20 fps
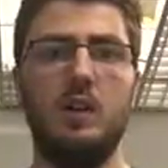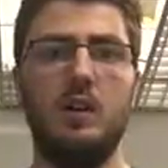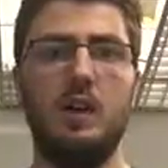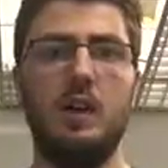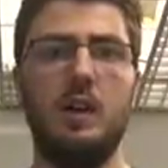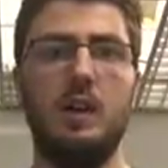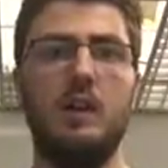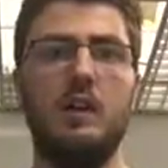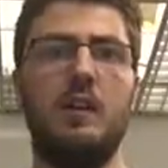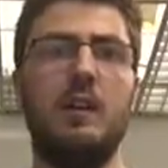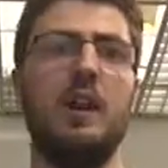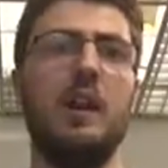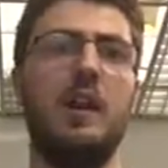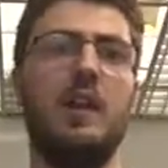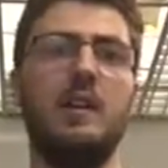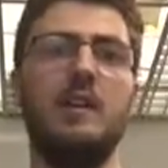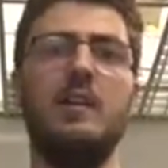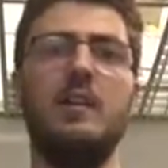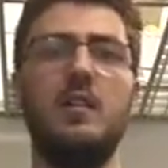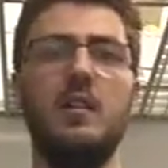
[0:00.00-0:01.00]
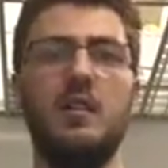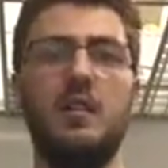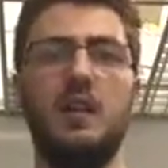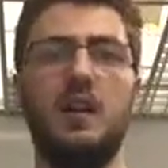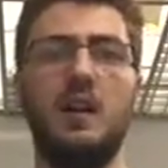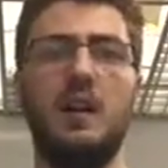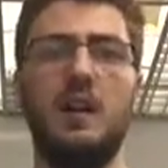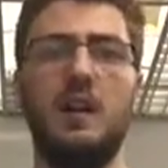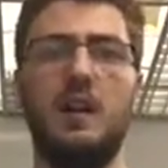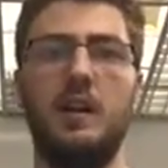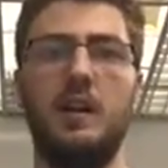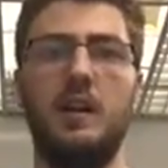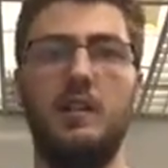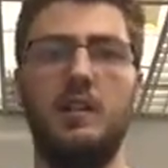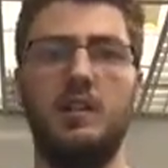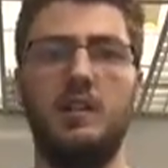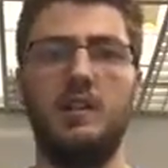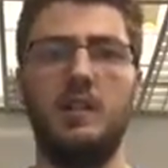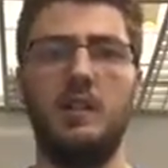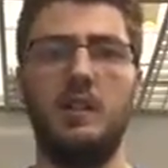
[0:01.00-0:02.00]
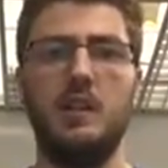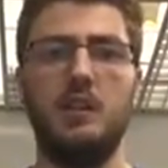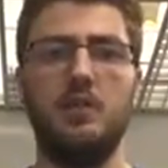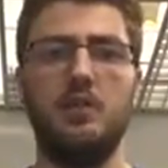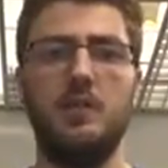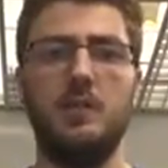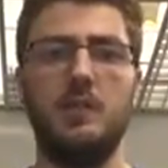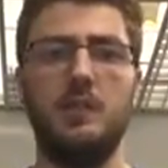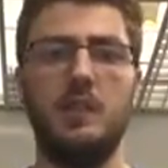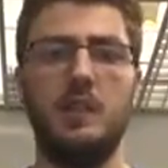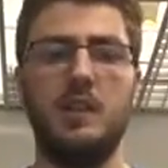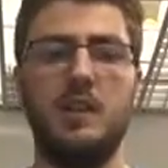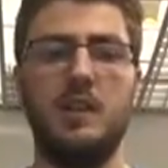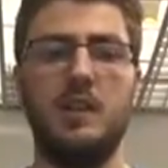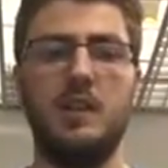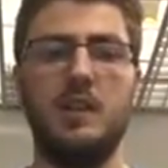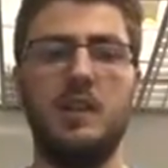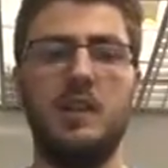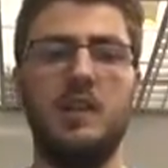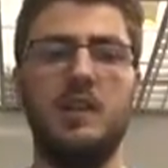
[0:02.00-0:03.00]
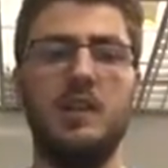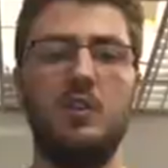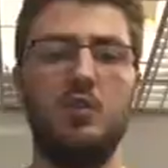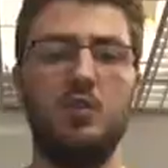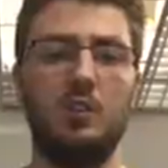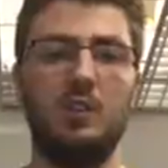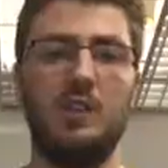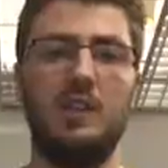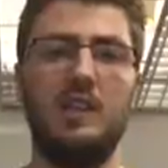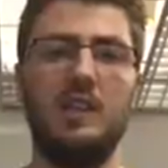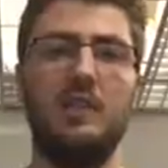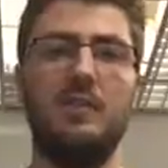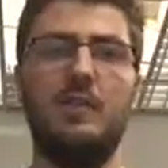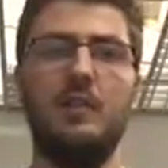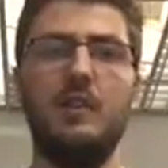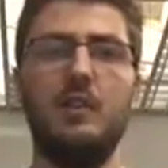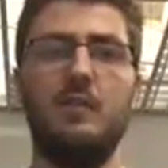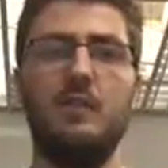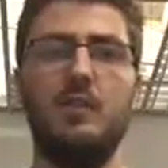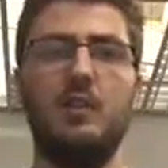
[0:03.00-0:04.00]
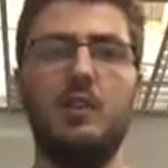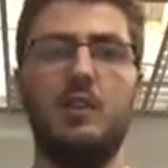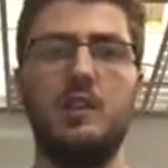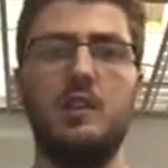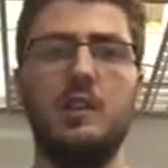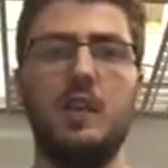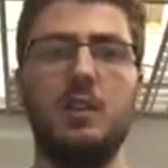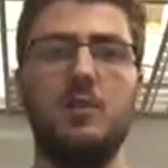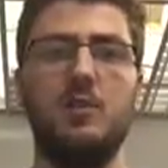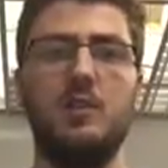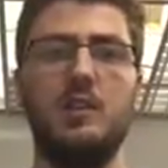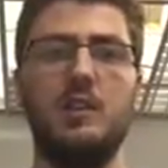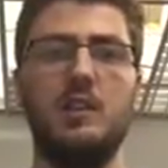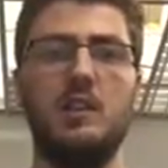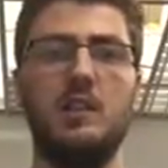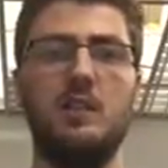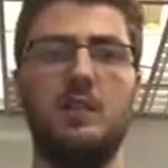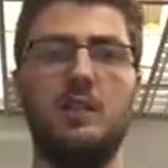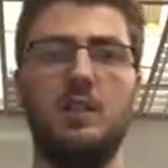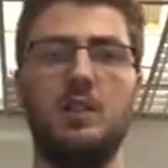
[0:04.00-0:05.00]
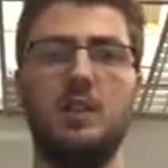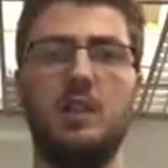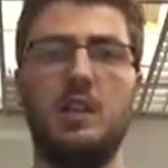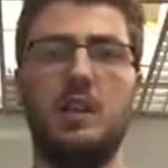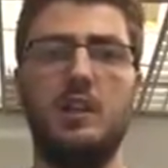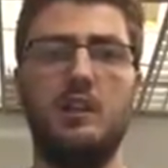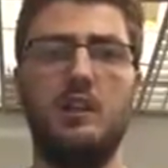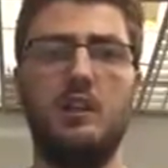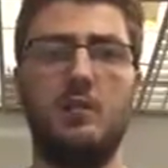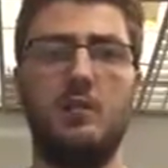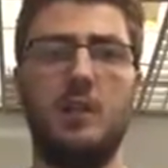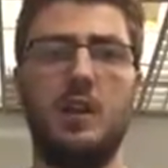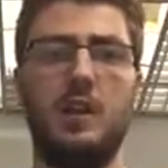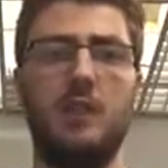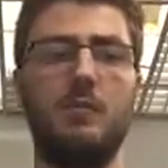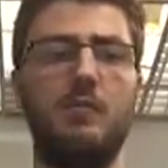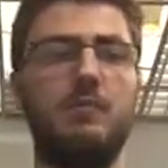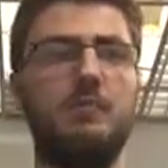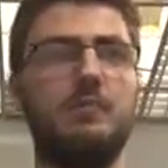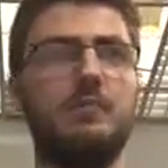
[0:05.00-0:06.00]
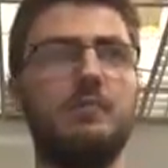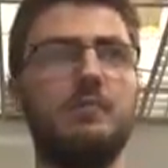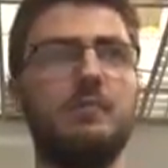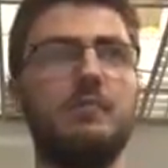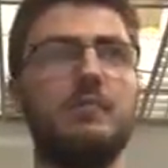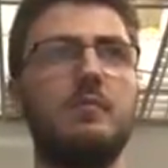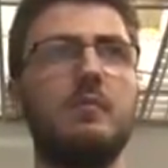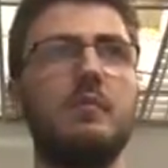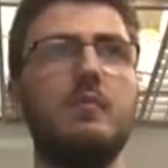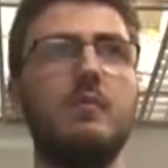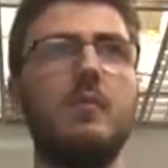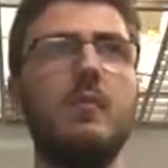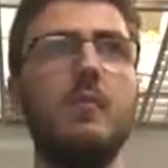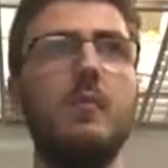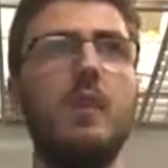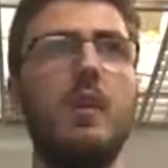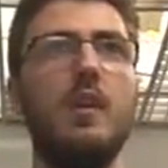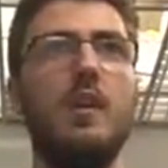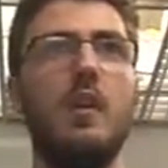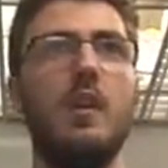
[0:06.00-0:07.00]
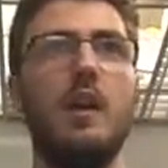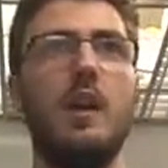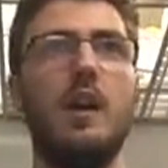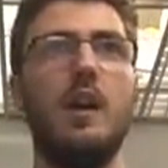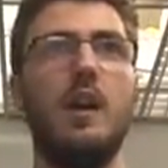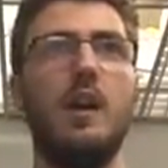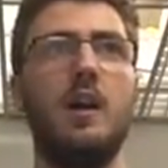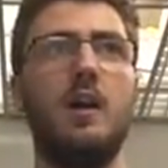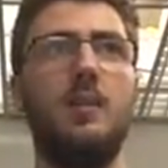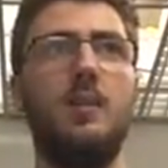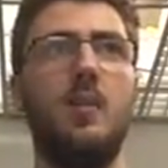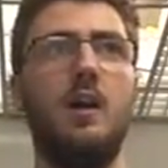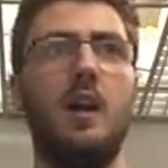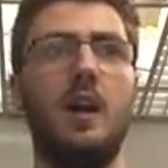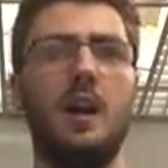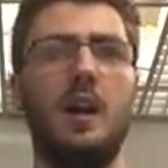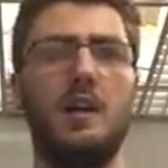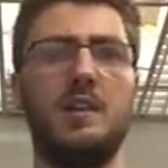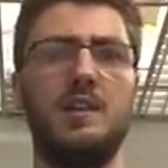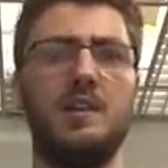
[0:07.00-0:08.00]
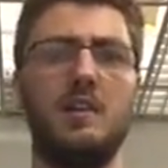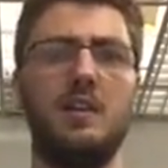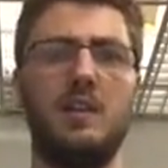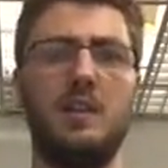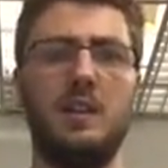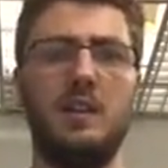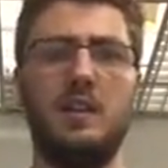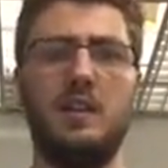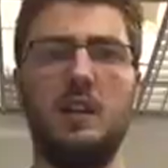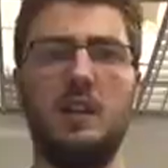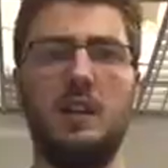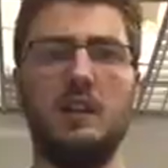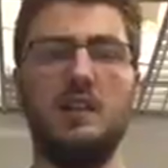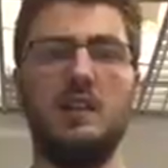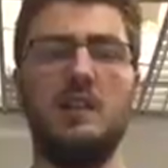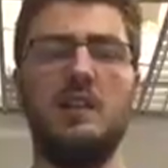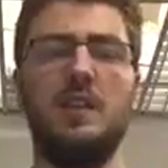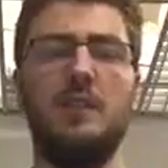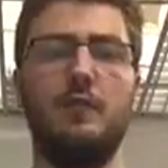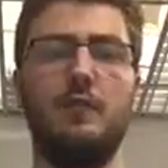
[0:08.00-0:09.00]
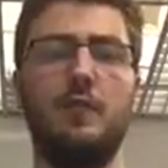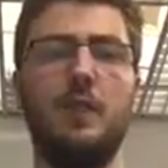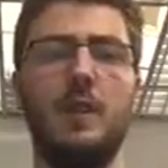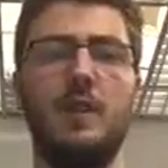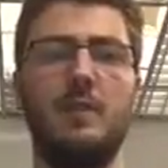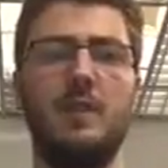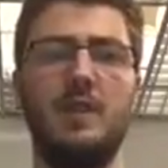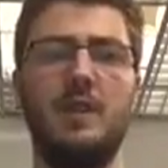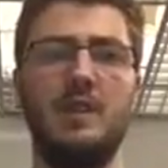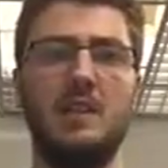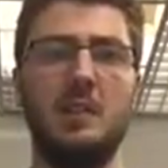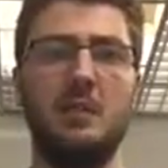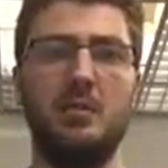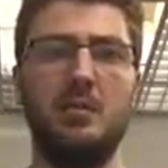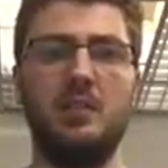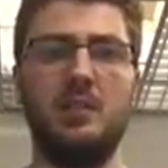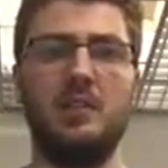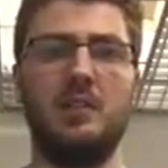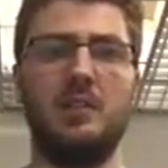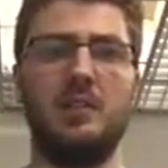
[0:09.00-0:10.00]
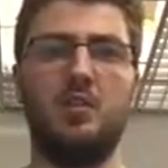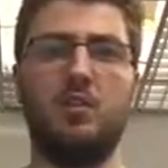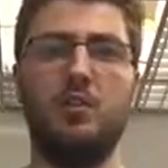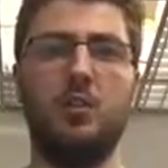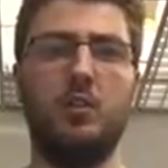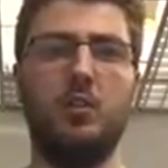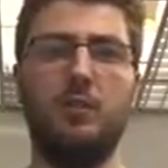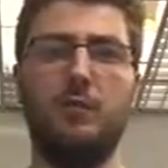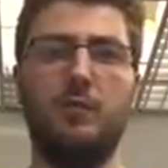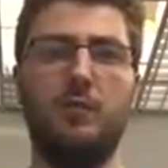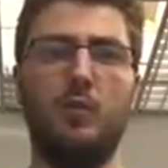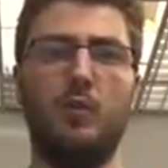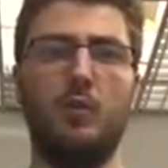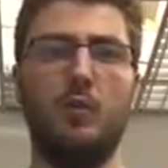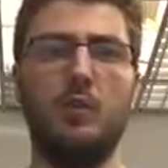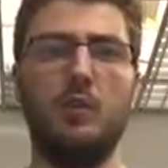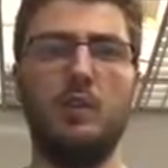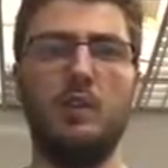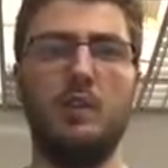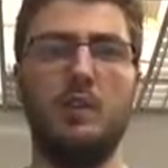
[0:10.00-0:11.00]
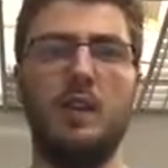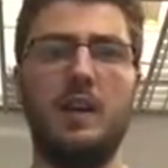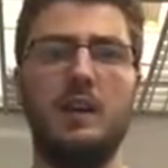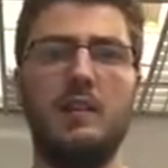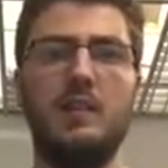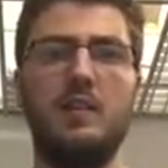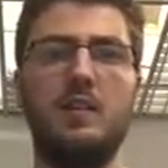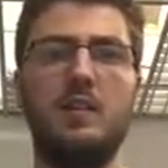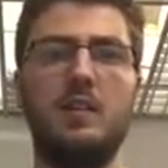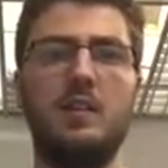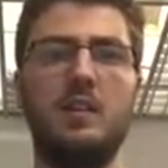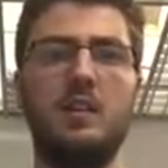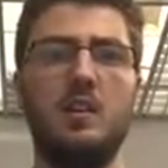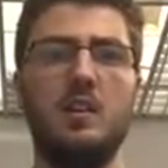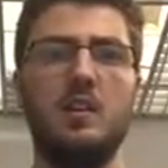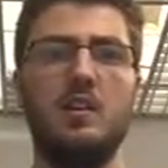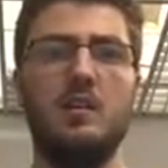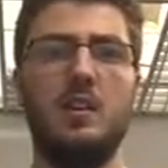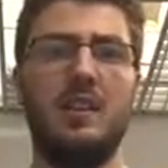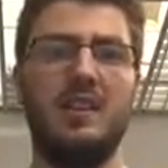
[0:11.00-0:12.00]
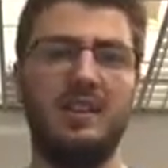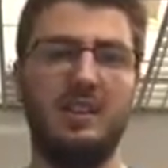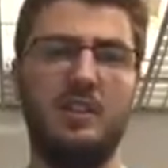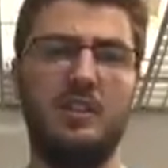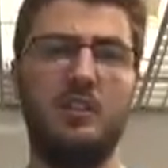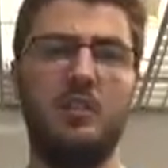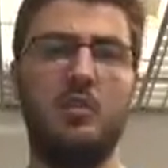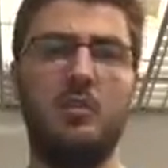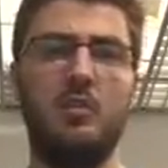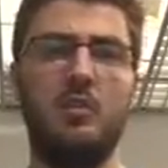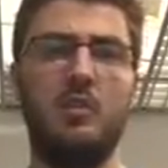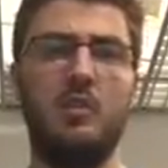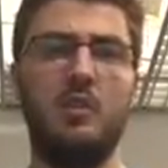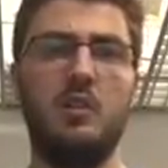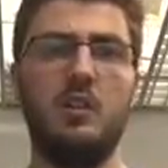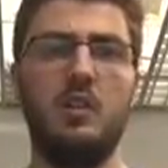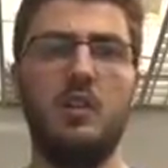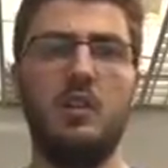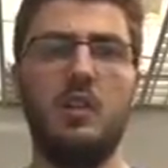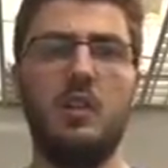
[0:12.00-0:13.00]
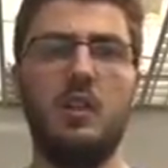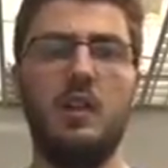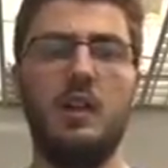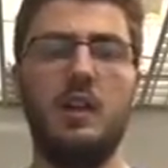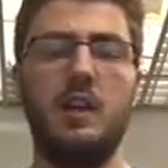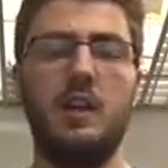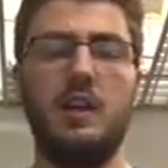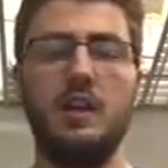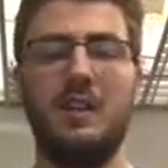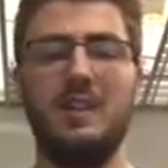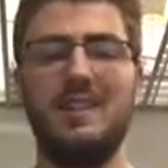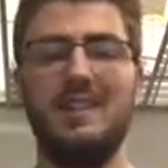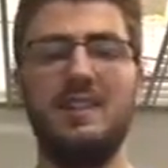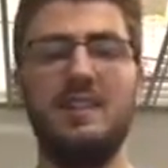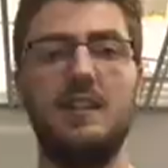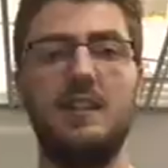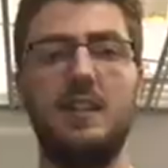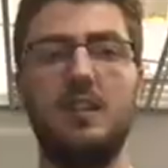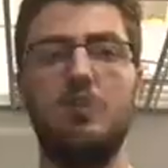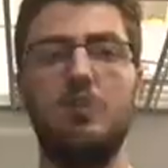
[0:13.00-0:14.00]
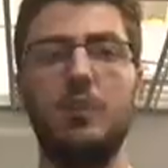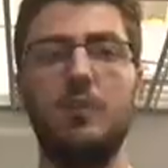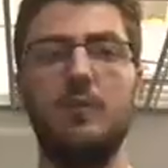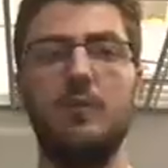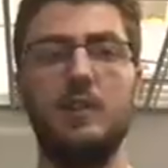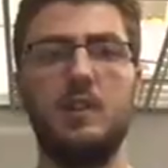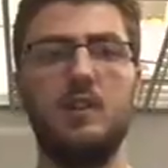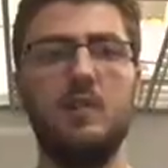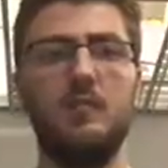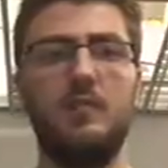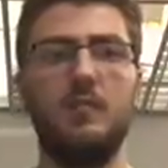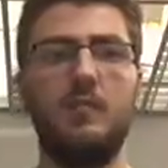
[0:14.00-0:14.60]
and high snare drums in there, in order to give it different sounds and different shades as well. As I say, for my piece, it was just all 4 tightly tuned snare drums,